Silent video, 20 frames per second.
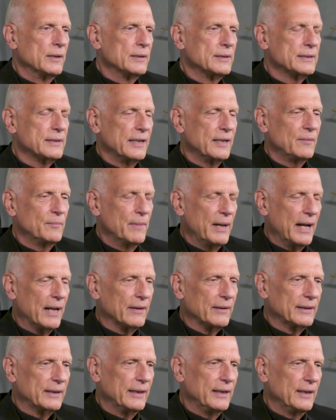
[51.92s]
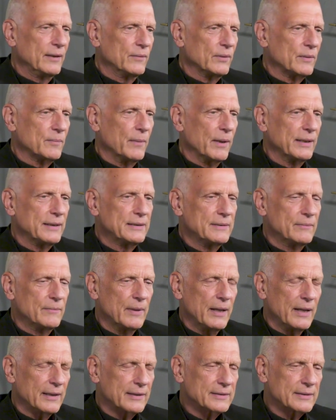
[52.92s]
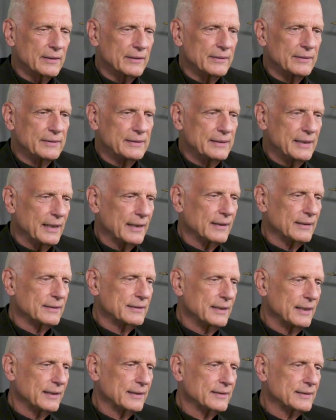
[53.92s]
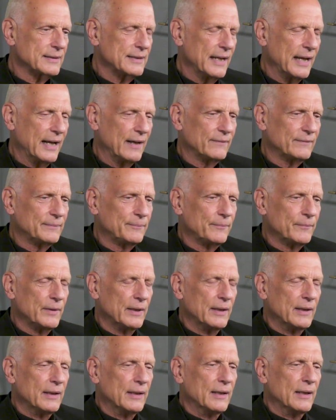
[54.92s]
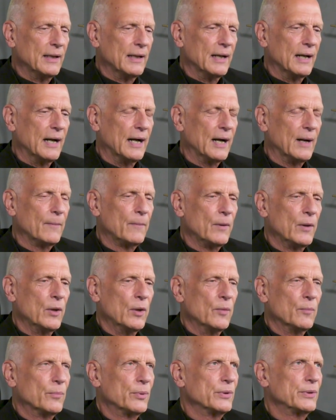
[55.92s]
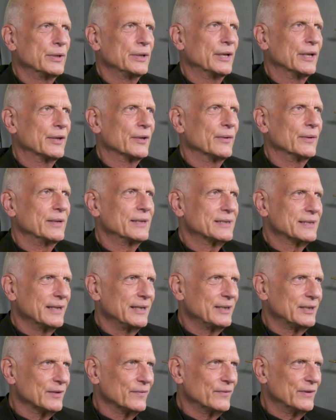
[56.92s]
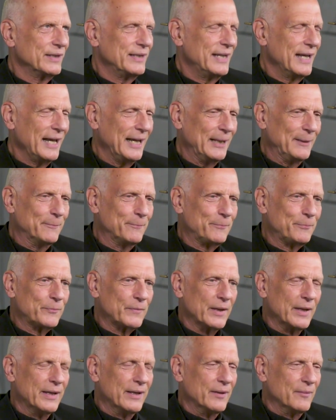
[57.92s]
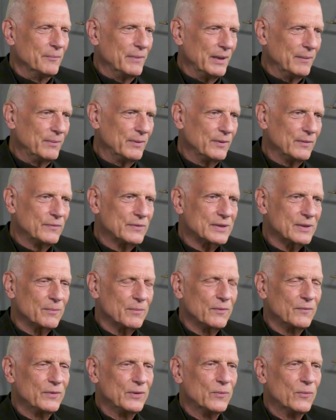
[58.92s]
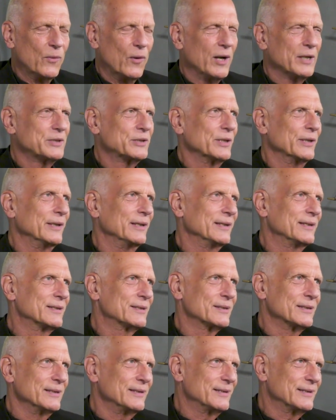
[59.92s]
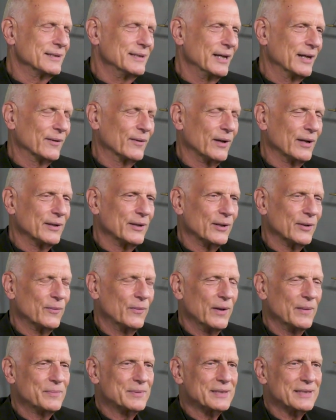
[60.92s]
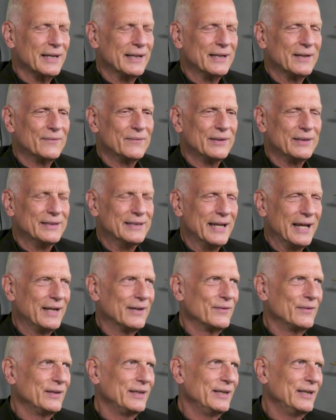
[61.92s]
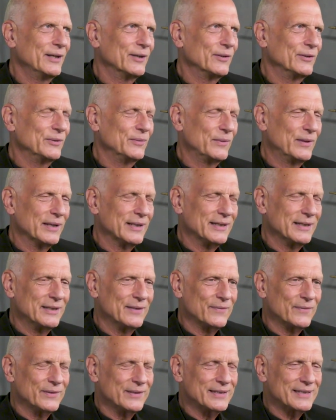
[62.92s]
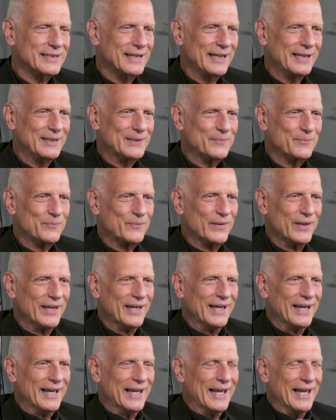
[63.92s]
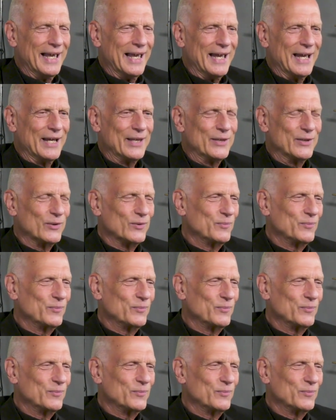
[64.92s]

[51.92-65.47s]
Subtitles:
St. Malachy, with my excellent tech staff, put together a Saint of the Day. Maybe some of you watch it. It's there on our website. Every day of the year, you get a different saint. And there